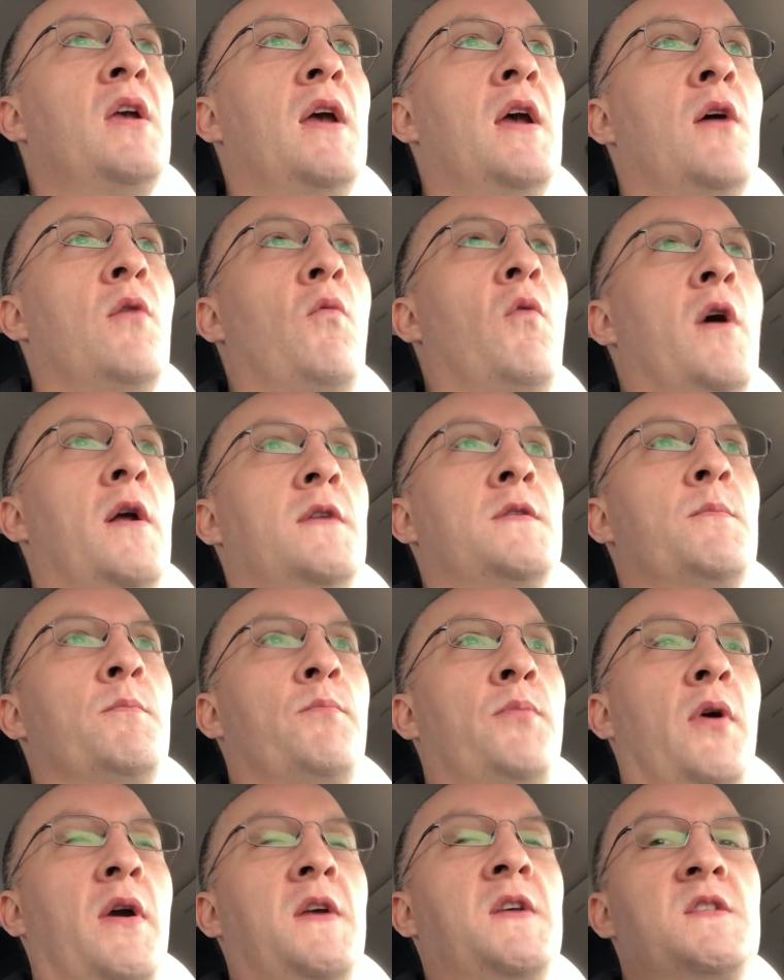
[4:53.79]
It what
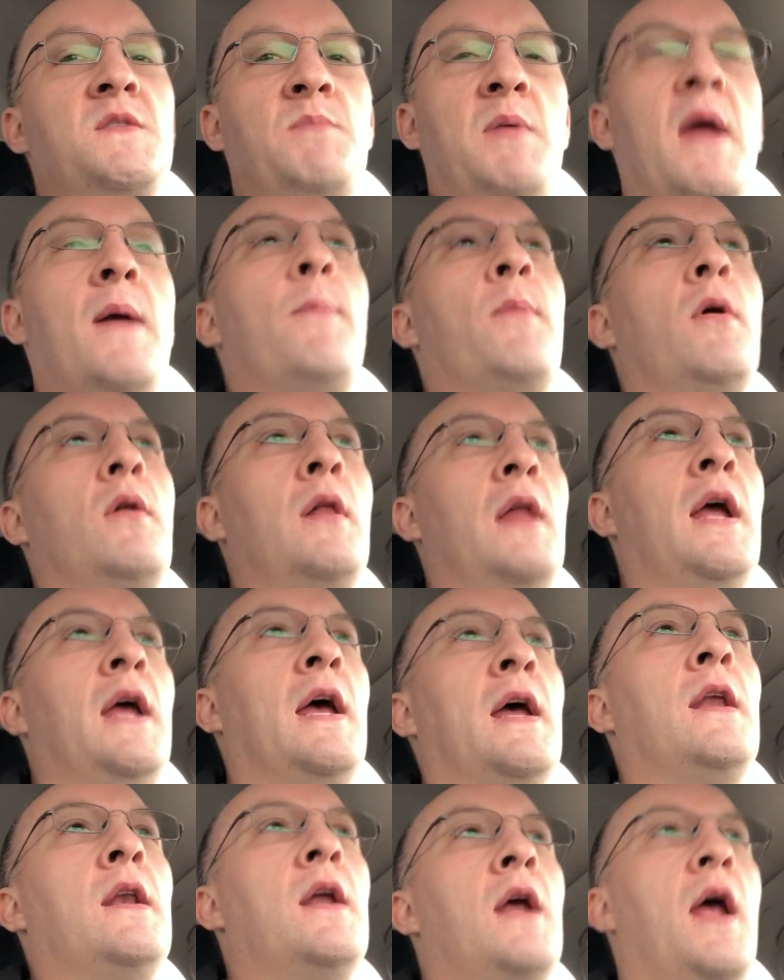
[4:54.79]
brings people
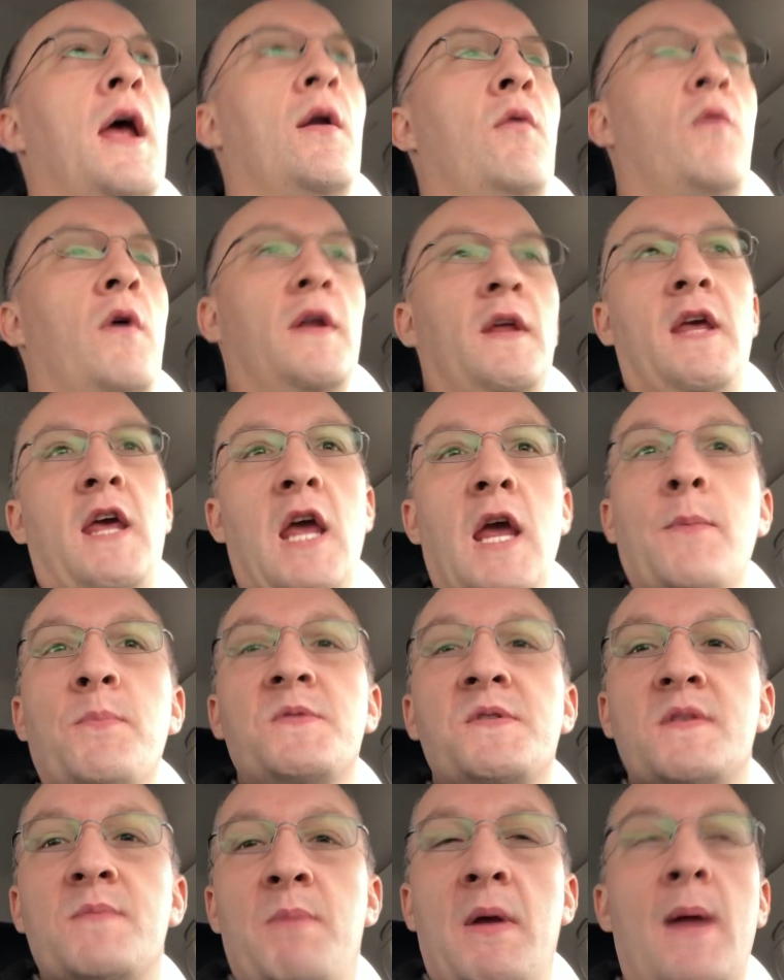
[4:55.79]
in, and what
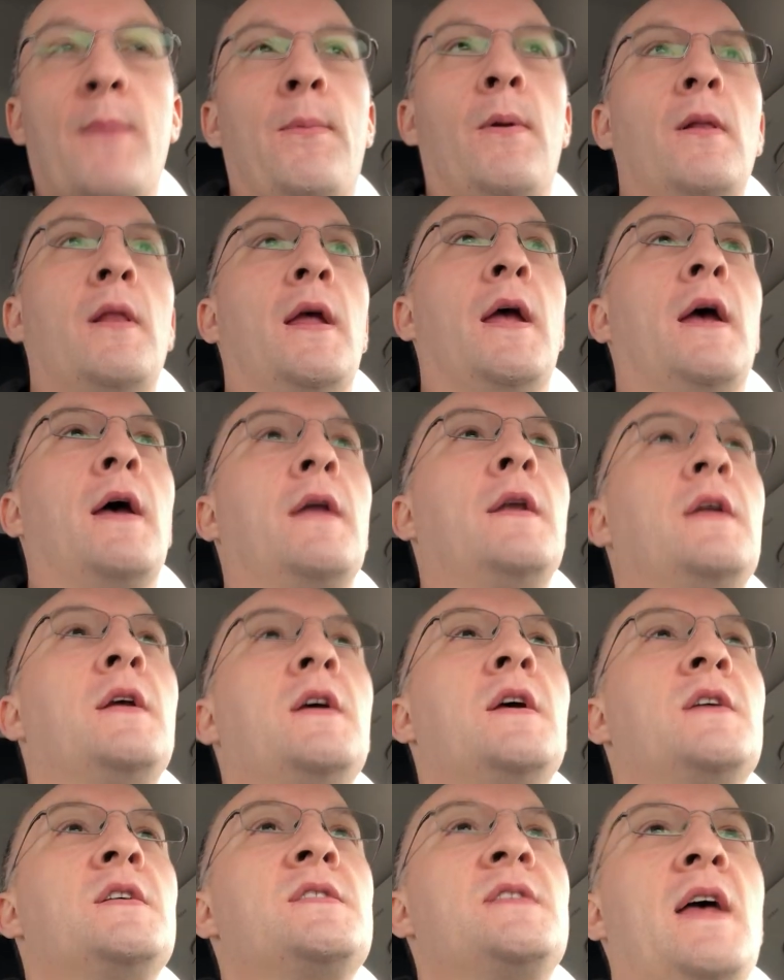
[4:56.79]
keeps people in
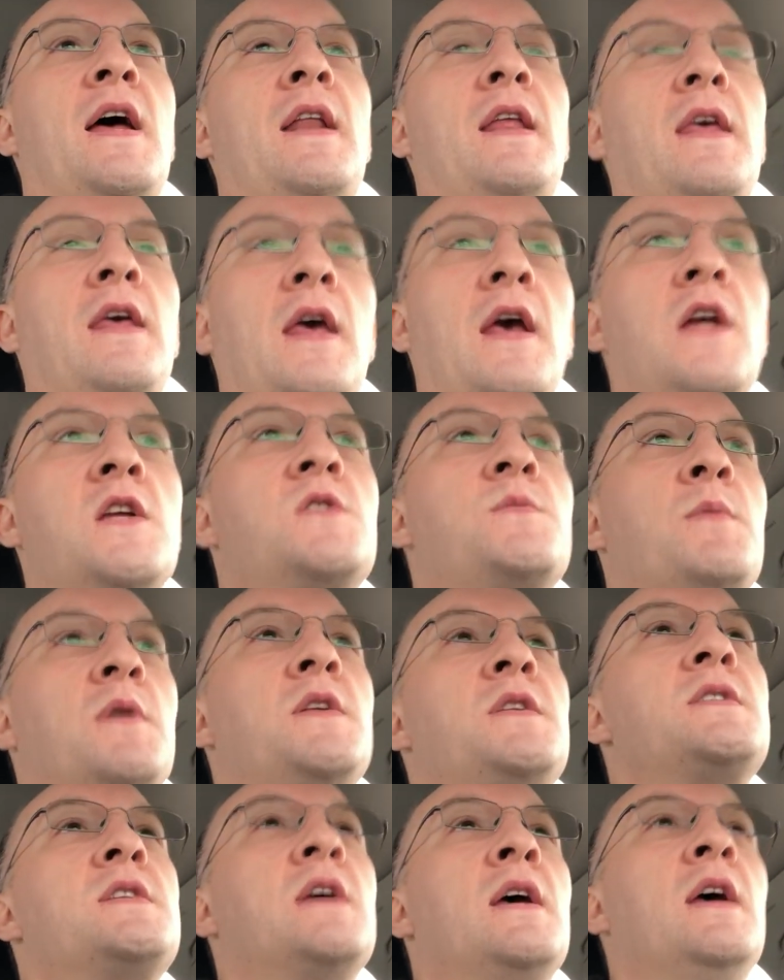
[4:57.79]
is that
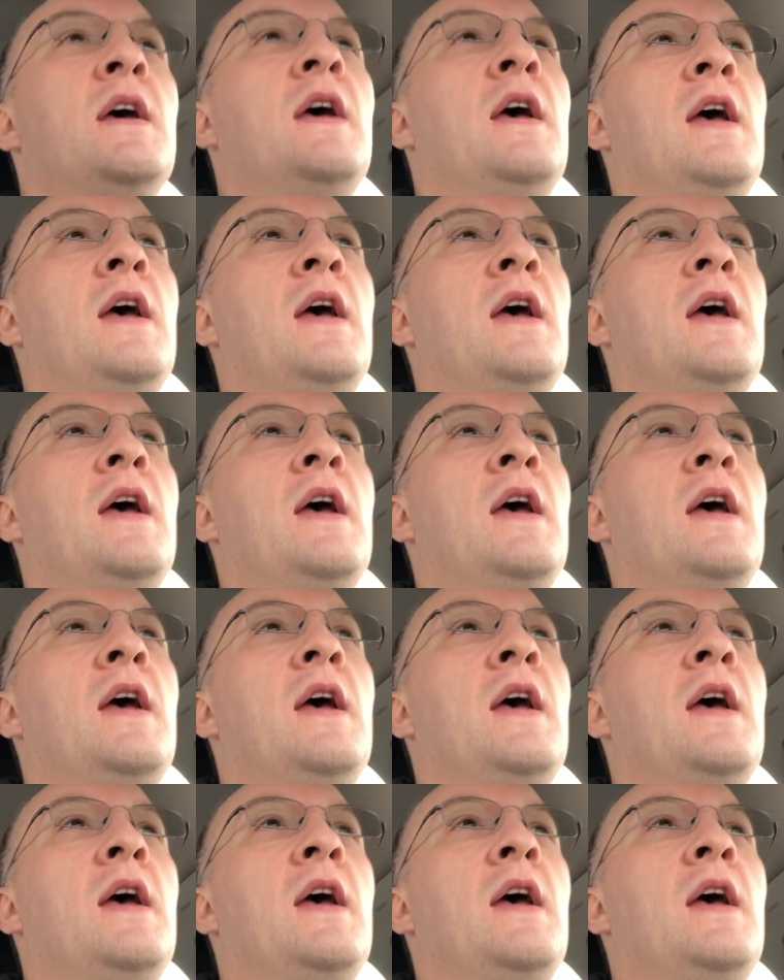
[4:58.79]
engagement